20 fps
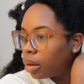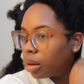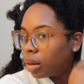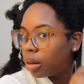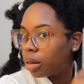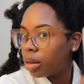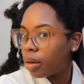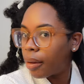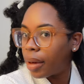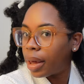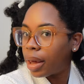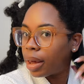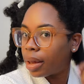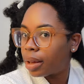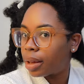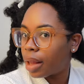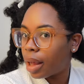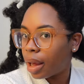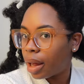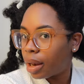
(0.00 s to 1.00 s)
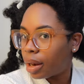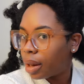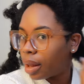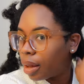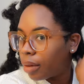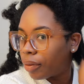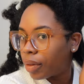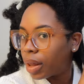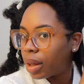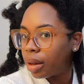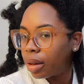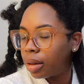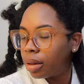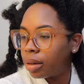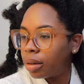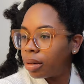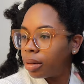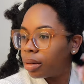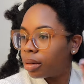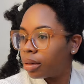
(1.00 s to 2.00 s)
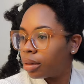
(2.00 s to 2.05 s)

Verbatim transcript: So it is like a leave-in.